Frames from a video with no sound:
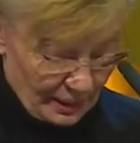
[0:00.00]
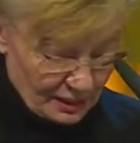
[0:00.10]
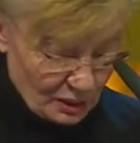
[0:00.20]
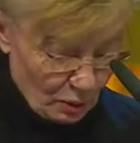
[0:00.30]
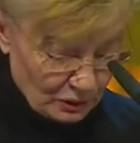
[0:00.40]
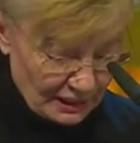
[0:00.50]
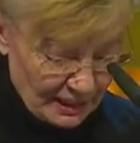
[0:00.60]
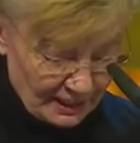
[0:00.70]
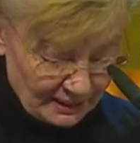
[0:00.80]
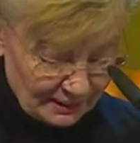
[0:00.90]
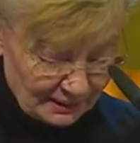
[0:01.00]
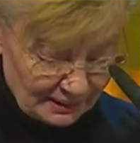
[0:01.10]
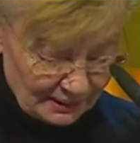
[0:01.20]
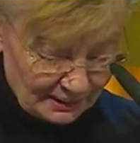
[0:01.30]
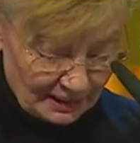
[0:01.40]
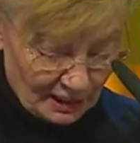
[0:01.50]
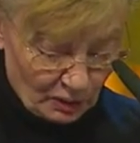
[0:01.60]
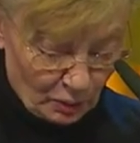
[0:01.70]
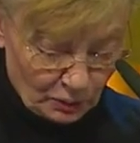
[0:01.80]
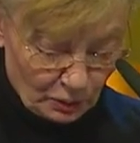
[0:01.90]
It's so rare that
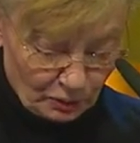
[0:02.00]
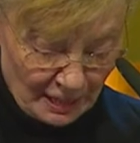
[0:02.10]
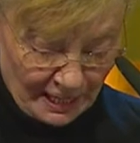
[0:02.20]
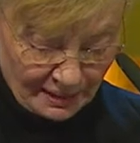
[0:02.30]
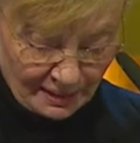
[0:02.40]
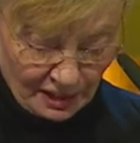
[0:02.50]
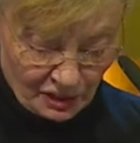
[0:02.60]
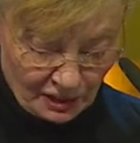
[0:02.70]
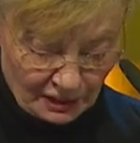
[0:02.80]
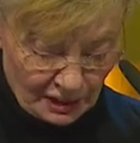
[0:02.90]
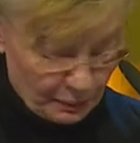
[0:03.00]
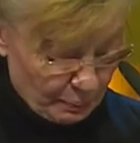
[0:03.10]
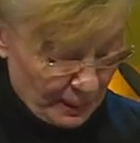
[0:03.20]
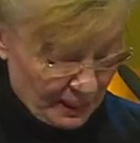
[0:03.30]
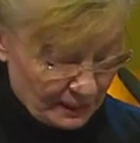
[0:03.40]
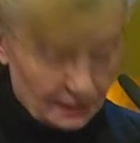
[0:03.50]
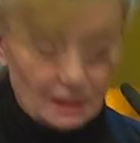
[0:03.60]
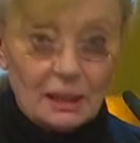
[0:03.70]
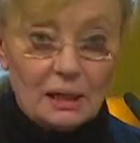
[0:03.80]
an author writes such a great part